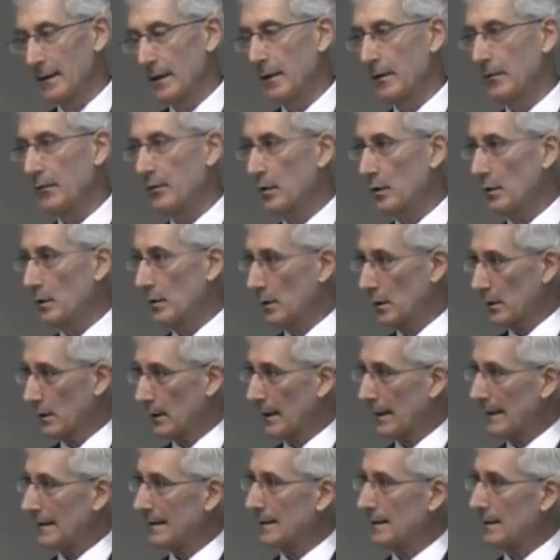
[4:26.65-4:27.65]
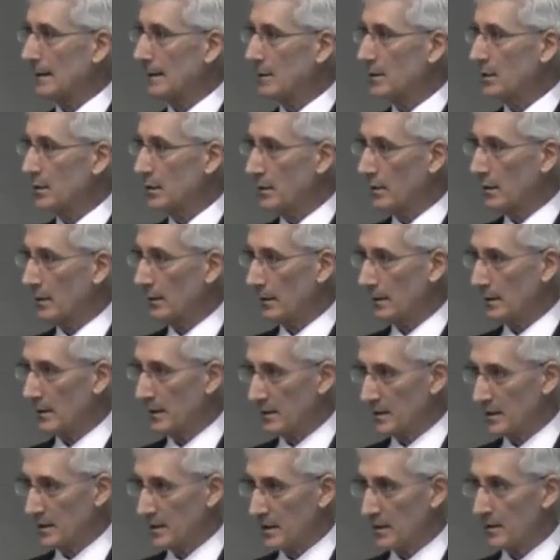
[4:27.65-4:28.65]
If you look at the
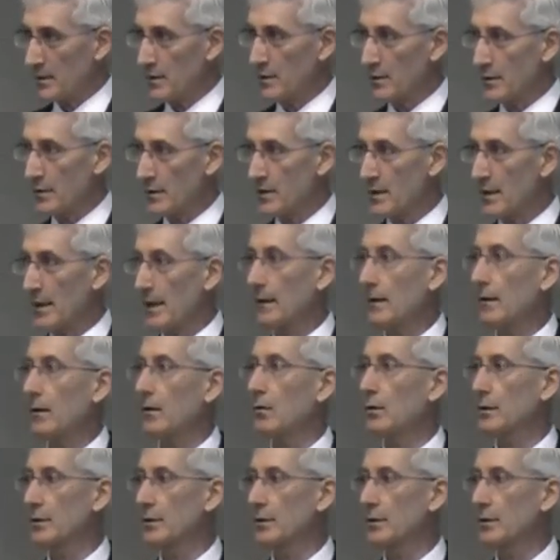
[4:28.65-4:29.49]
206-year cycle,